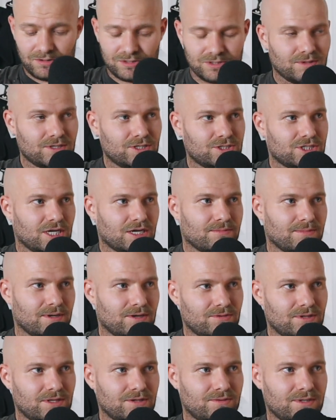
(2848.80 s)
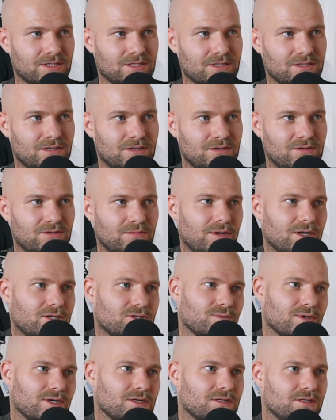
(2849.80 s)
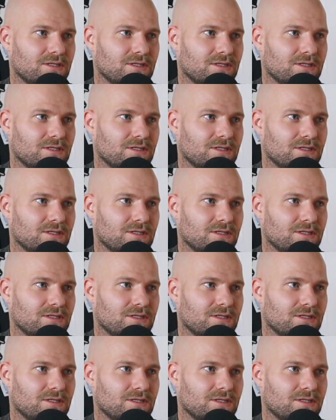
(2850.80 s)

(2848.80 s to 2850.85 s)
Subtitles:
Do you want to check them out really quick? We might as well.